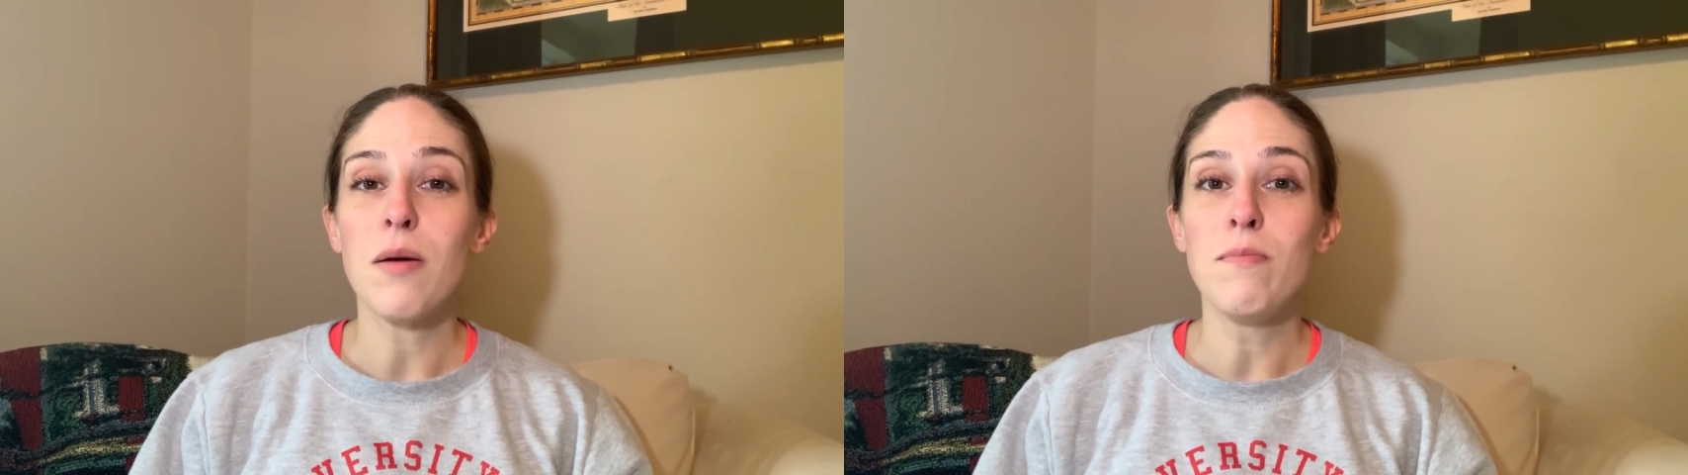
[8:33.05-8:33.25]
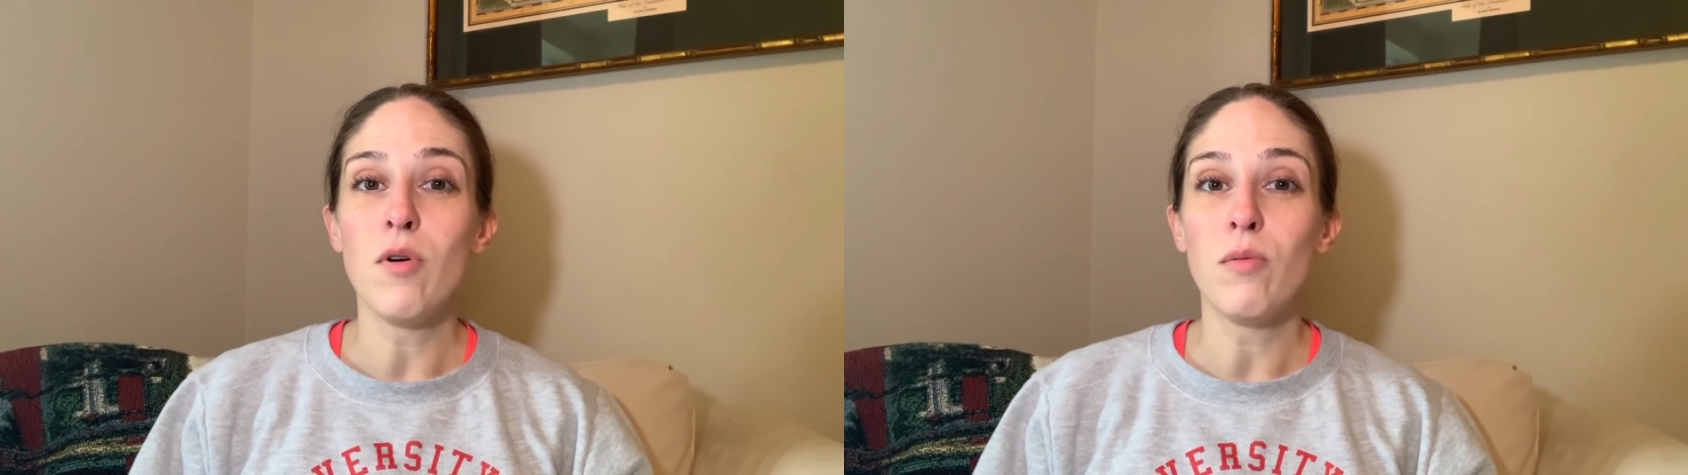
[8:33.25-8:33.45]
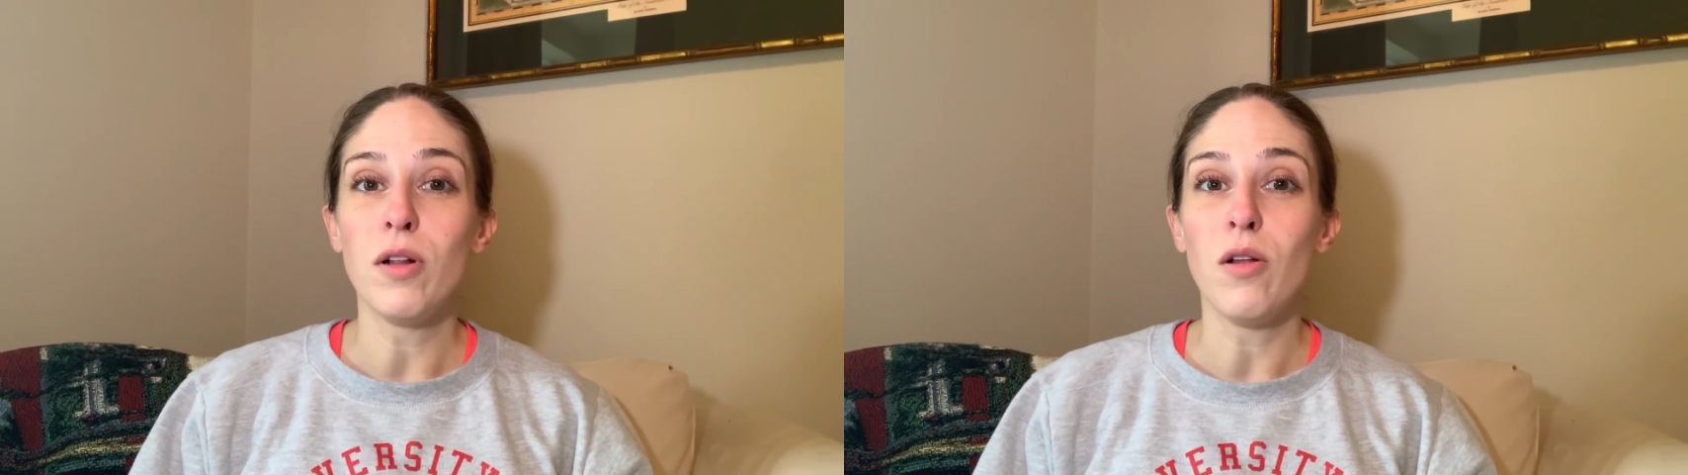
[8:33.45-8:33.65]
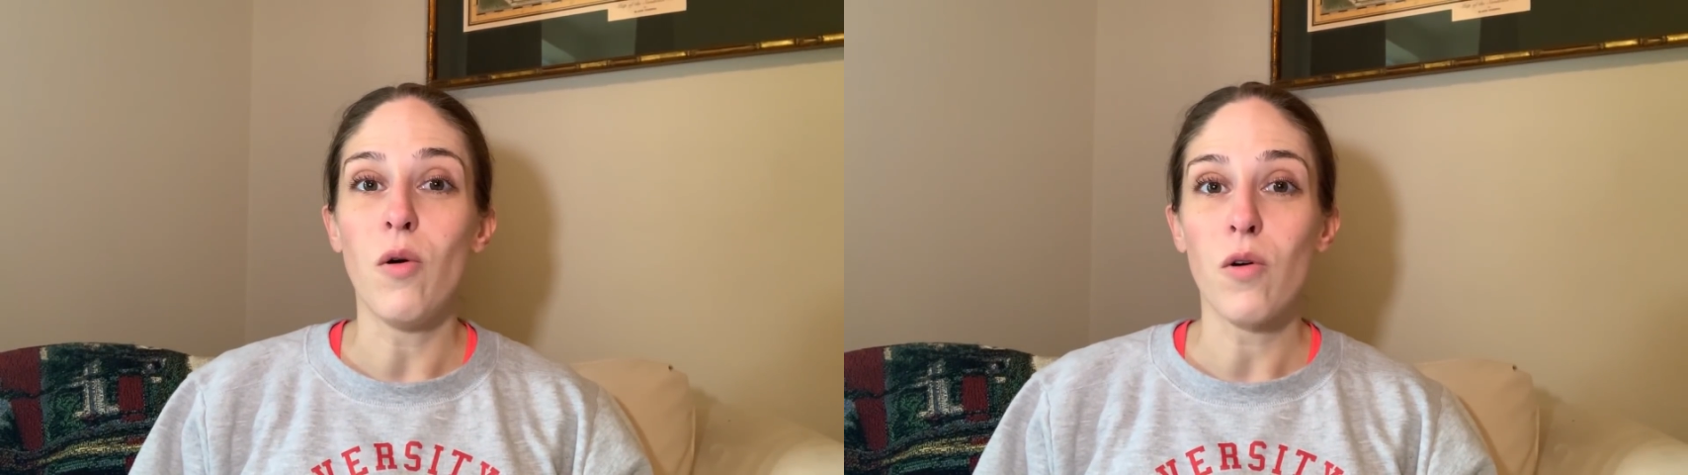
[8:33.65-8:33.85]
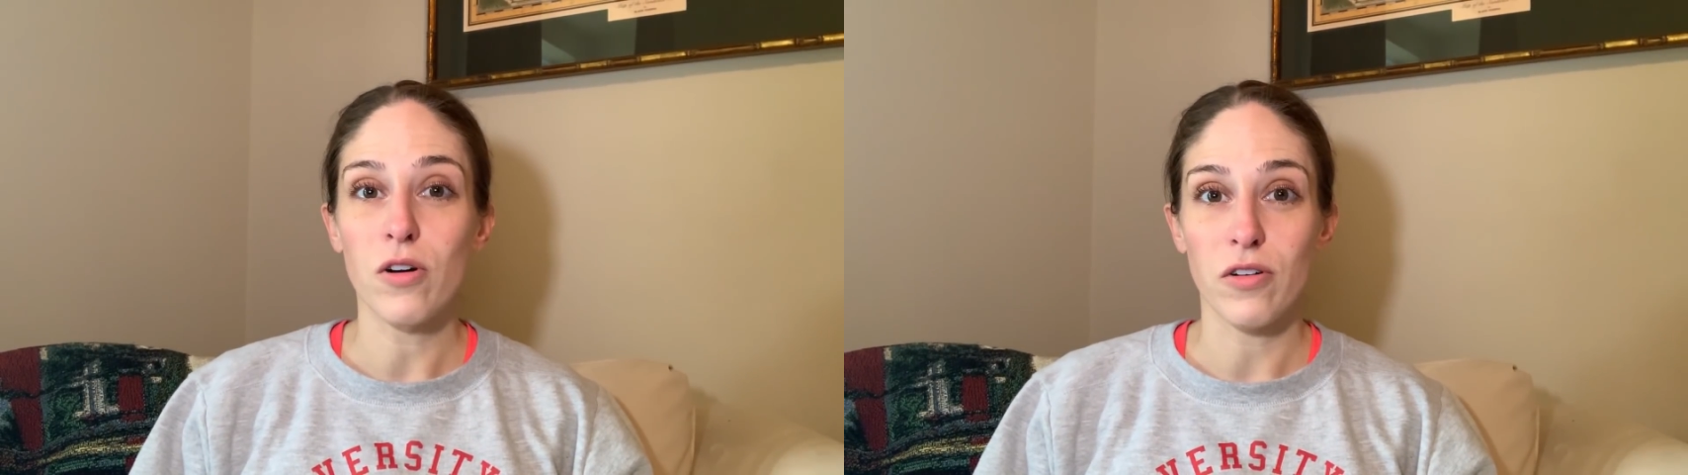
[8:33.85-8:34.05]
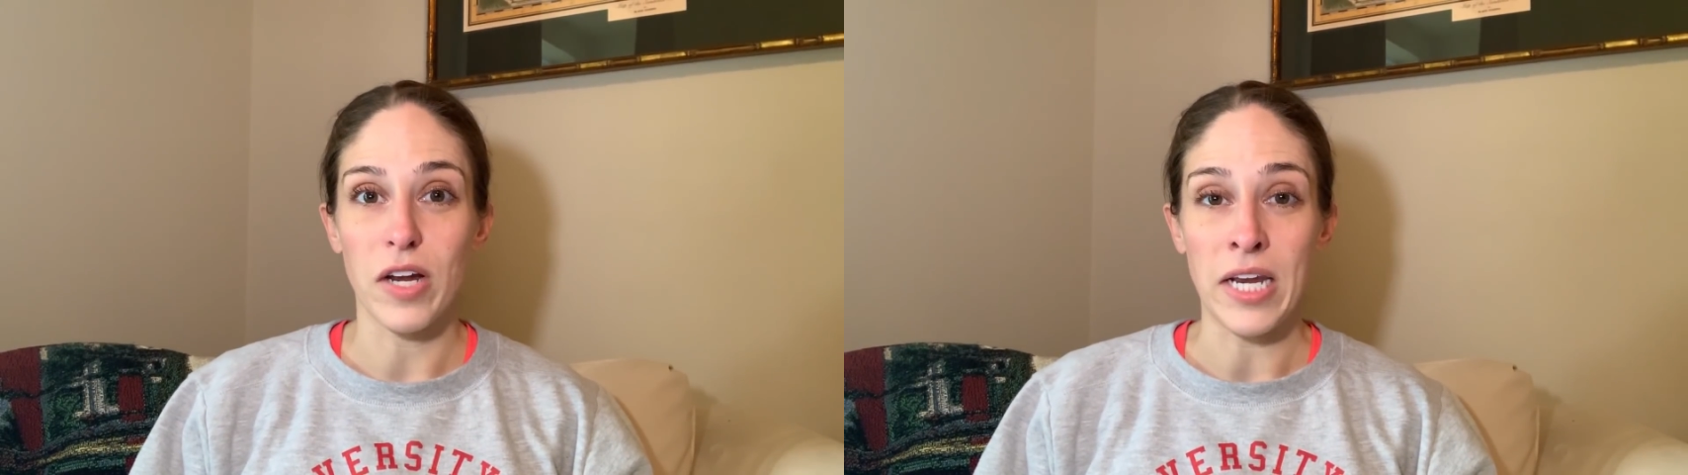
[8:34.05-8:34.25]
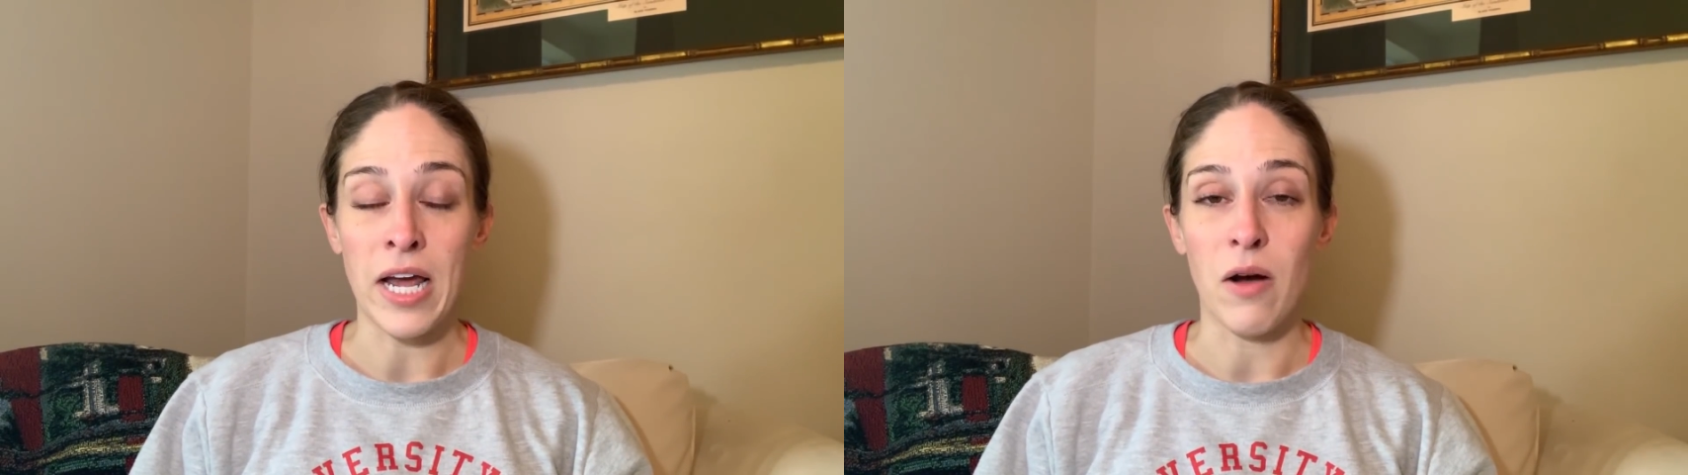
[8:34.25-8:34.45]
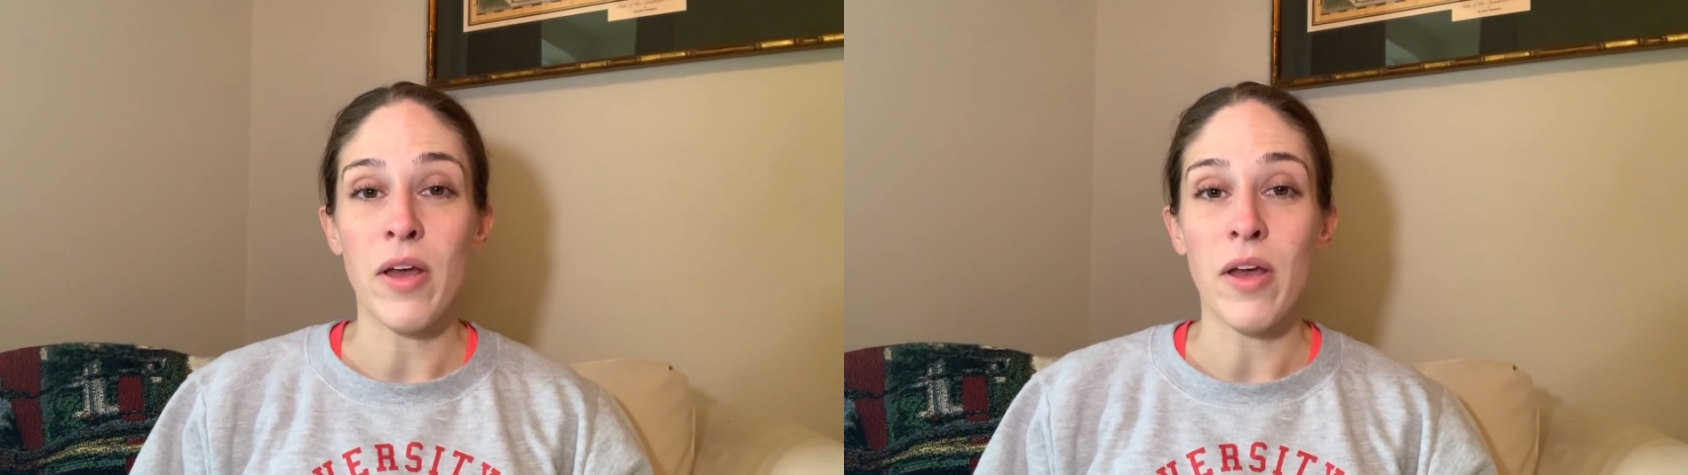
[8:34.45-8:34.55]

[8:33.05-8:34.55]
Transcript: mobile ordering now,